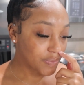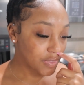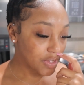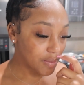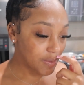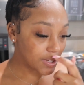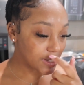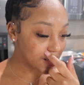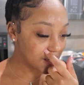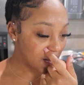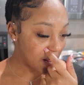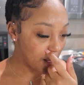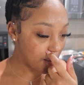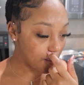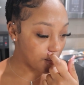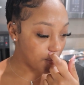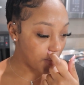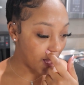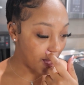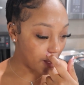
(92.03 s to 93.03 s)
The reason
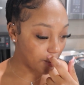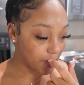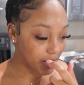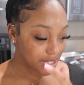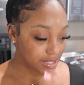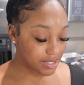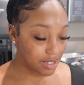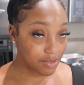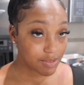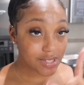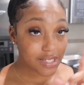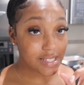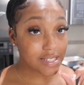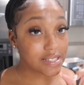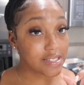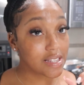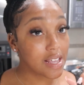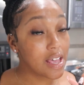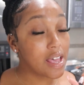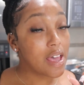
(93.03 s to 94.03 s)
I'm by myself is
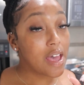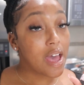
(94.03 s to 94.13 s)
because